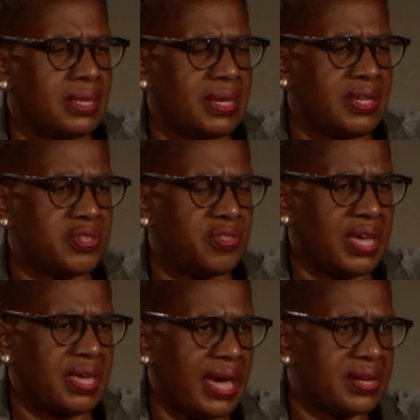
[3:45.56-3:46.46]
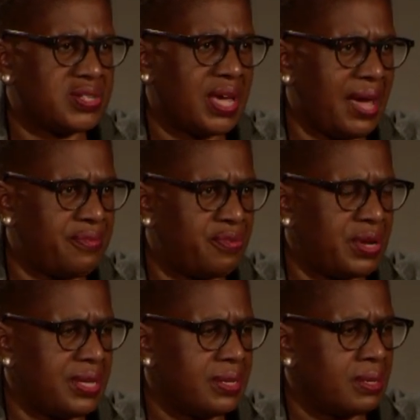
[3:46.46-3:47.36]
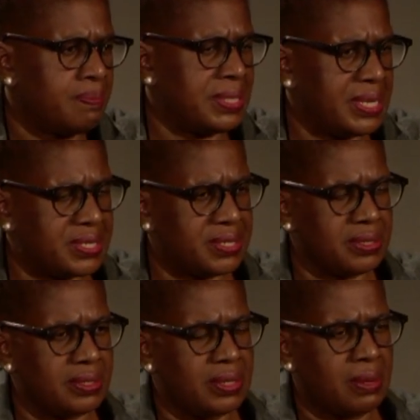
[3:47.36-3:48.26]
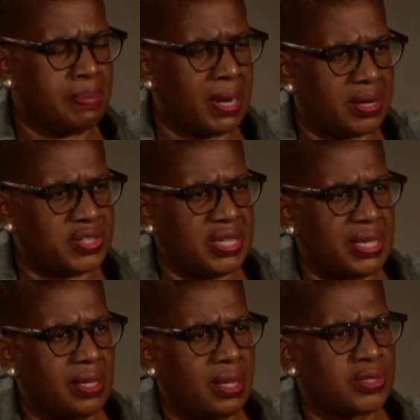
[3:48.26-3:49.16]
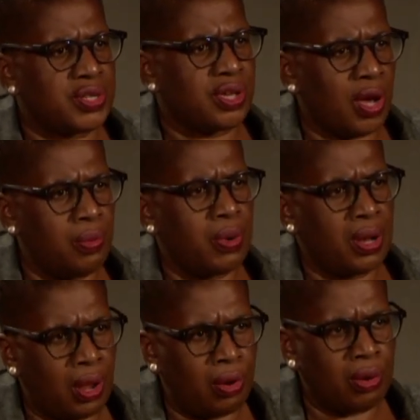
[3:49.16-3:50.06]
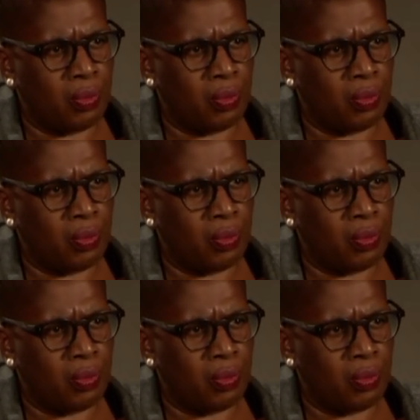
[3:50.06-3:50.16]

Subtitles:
is that they get every political party to go along